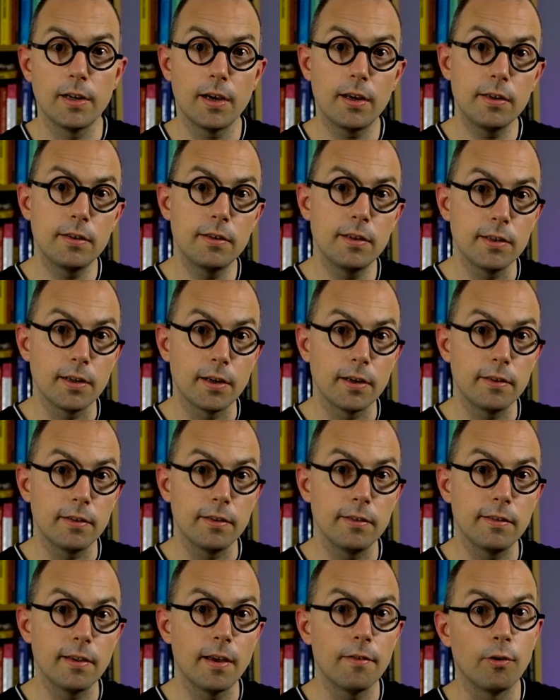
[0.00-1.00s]

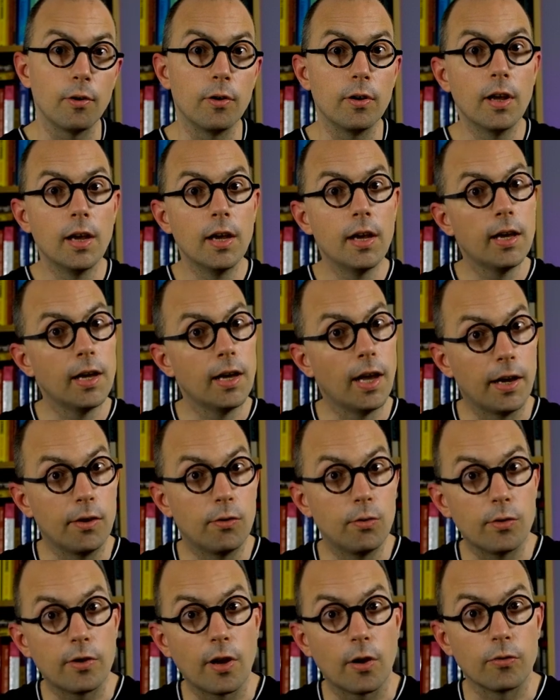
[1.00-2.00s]
1997 and
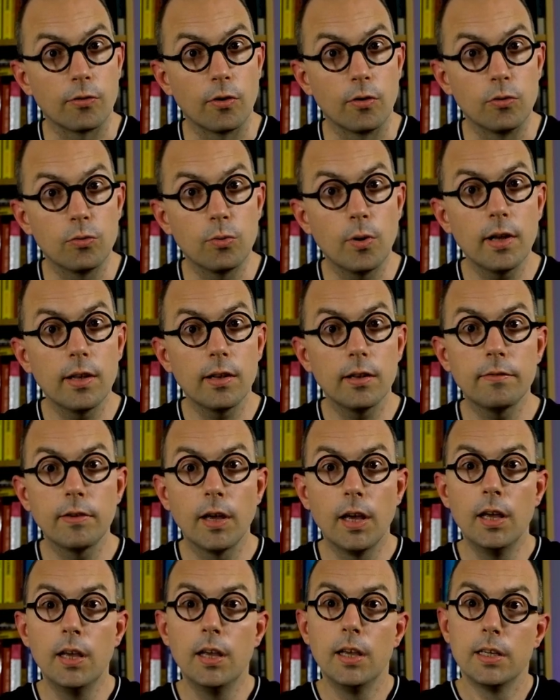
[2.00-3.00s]

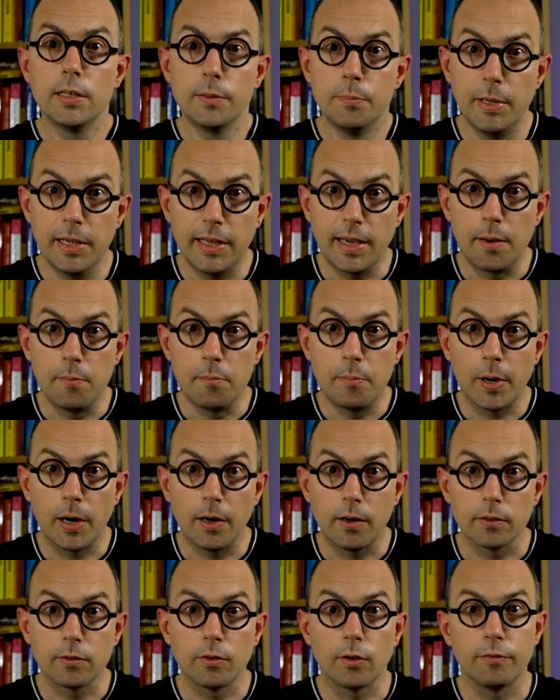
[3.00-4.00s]
2012 became
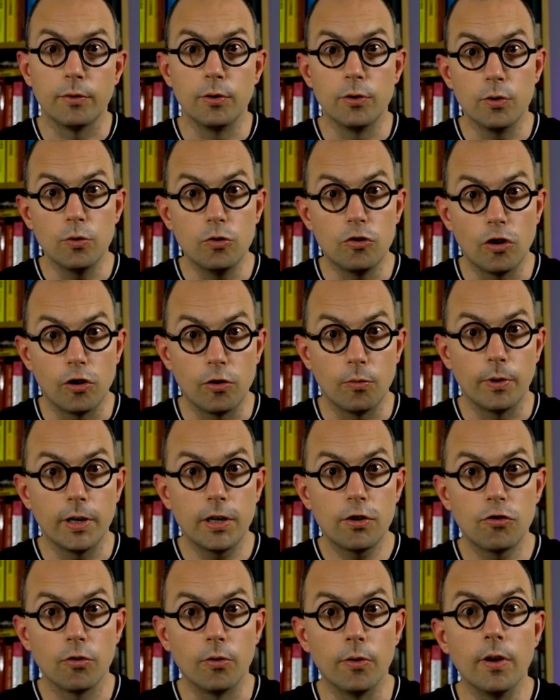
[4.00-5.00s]
part of a new
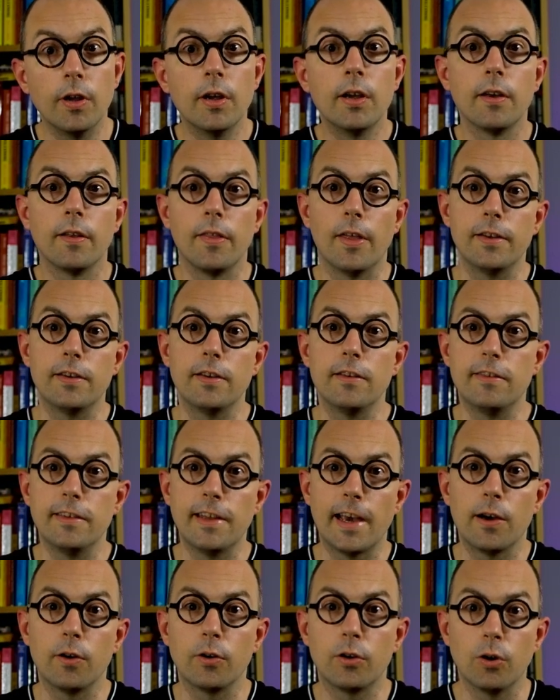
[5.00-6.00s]
generation that is
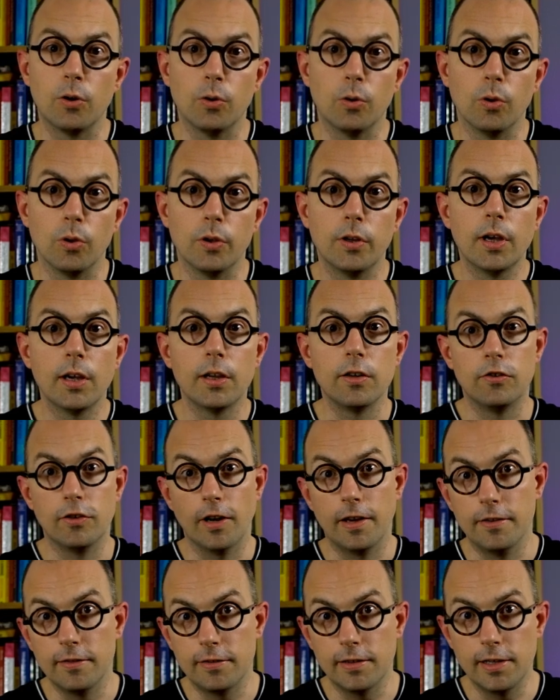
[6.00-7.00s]
now called
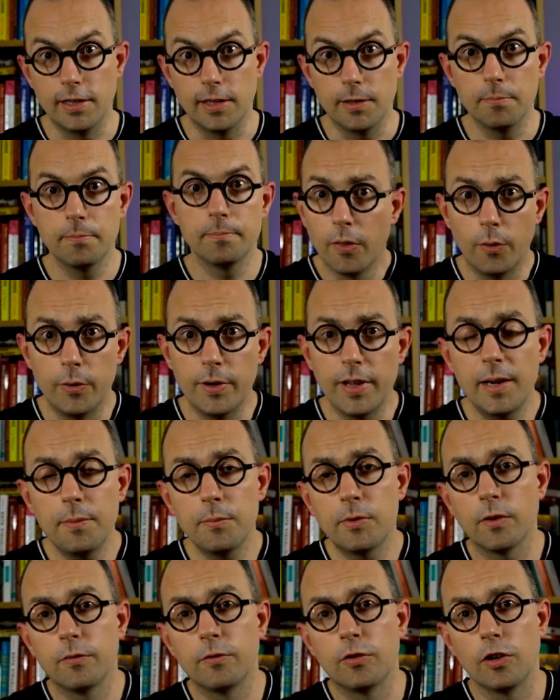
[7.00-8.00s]
Gen Z. The
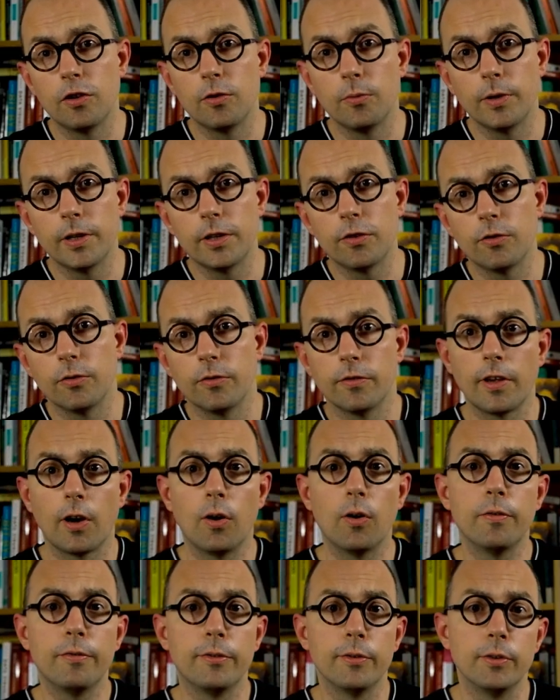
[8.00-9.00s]
names of generations are
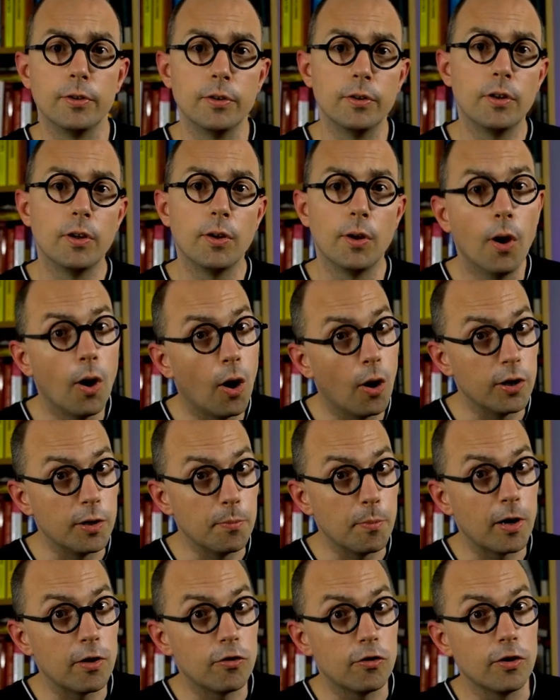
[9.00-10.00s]
often
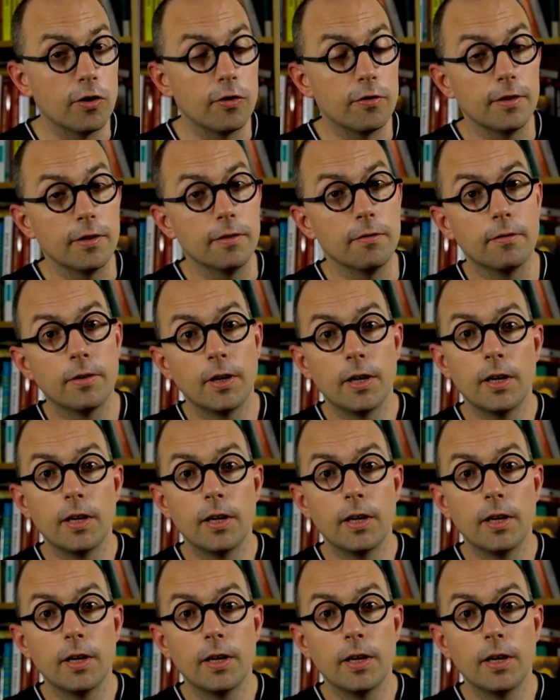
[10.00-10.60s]
unimaginative.